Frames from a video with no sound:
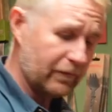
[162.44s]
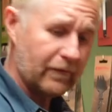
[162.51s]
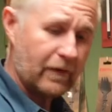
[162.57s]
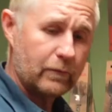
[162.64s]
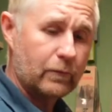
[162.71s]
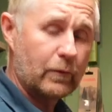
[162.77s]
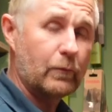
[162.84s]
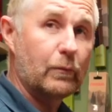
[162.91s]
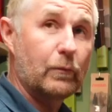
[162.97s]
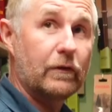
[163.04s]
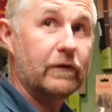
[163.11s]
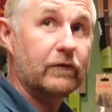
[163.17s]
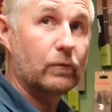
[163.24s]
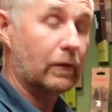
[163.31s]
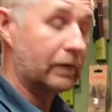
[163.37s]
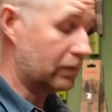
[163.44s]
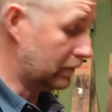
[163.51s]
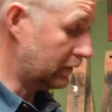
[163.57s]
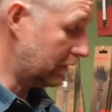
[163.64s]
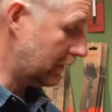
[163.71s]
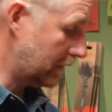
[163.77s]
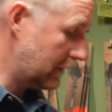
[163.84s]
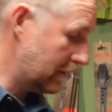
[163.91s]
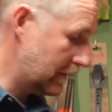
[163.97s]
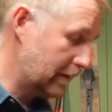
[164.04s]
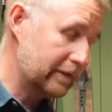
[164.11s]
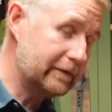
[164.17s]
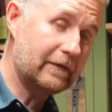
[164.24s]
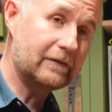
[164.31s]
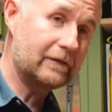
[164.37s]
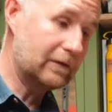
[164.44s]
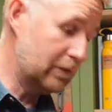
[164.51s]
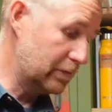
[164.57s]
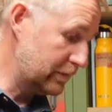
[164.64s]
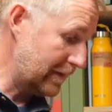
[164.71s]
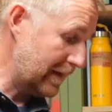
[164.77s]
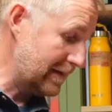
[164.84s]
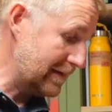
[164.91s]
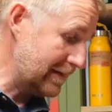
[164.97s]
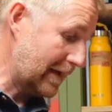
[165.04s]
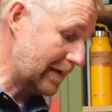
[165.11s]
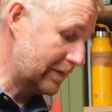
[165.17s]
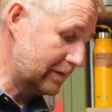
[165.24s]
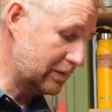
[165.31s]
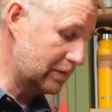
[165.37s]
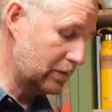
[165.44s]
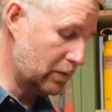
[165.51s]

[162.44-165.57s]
fine when we put this one on, it doesn't lose any gas at